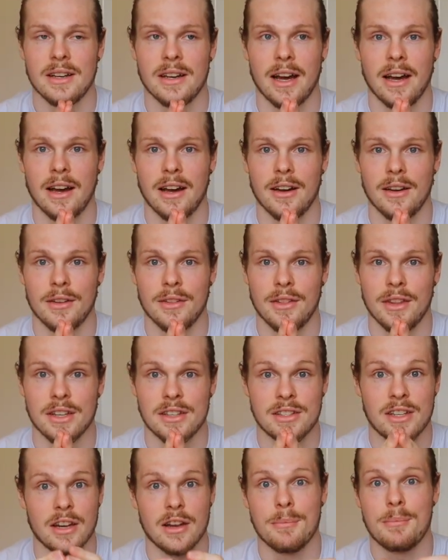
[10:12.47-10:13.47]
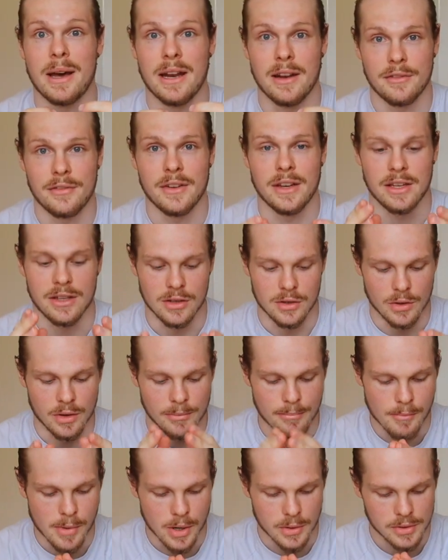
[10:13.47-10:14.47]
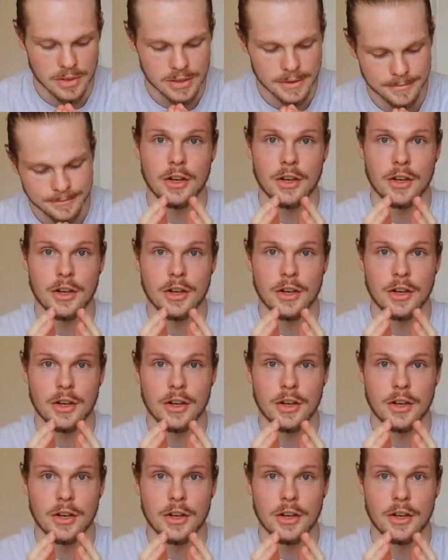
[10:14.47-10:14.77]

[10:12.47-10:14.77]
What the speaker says: that's going to benefit you the most.